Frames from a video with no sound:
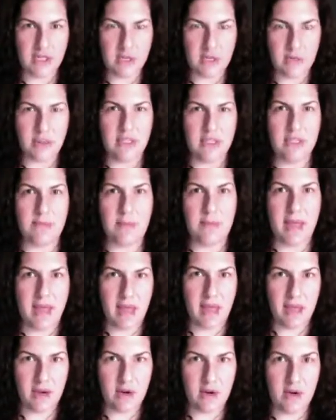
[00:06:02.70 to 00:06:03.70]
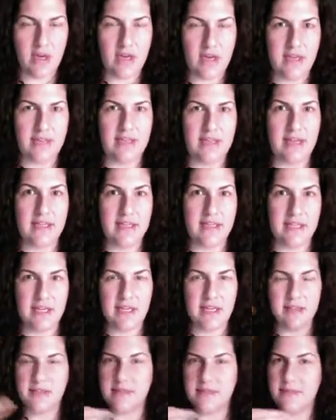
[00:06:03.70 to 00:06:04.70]
to expand its
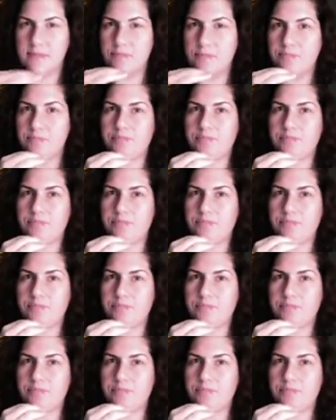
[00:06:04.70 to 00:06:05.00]
ideas.